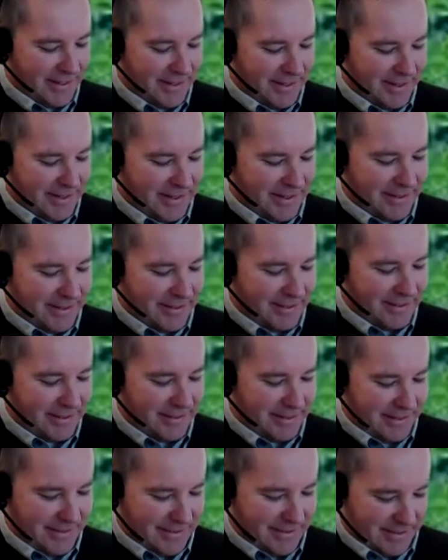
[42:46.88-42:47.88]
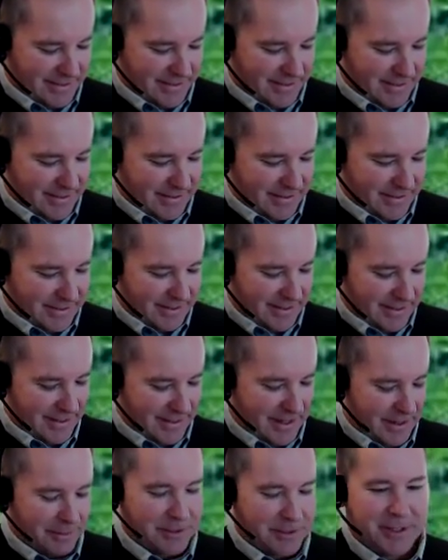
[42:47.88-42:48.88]
that
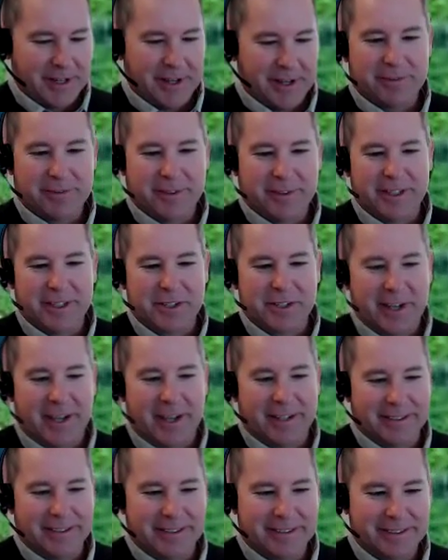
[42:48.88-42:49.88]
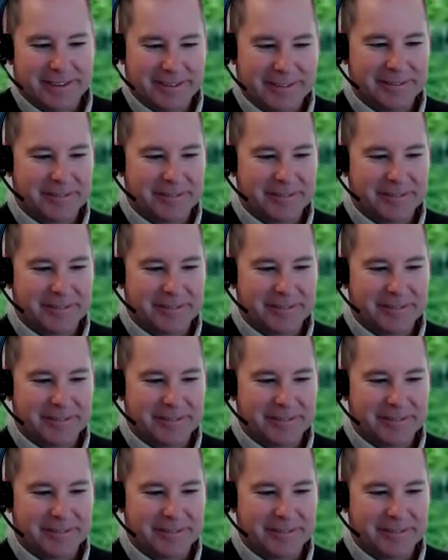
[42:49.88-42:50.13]
was definitely a challenge.